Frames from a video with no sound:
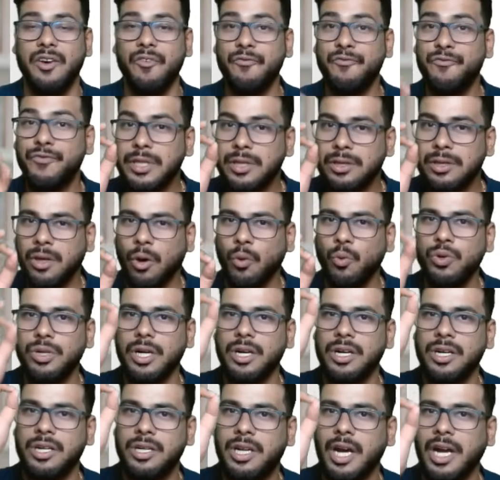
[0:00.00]
without
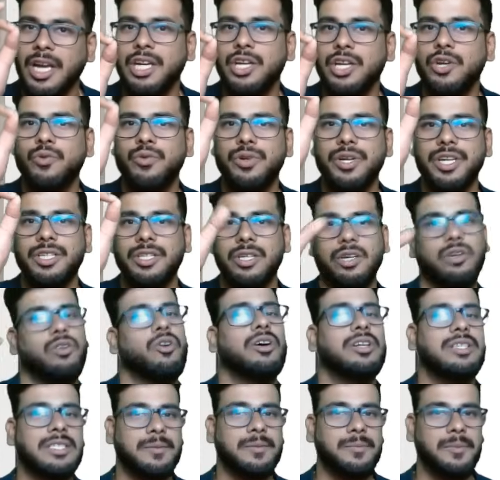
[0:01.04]
diluting the
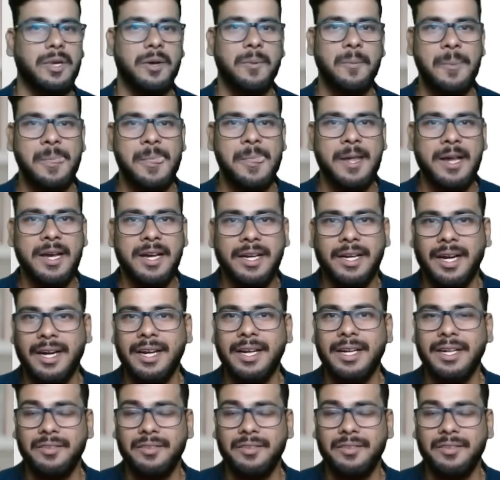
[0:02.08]
concept, right?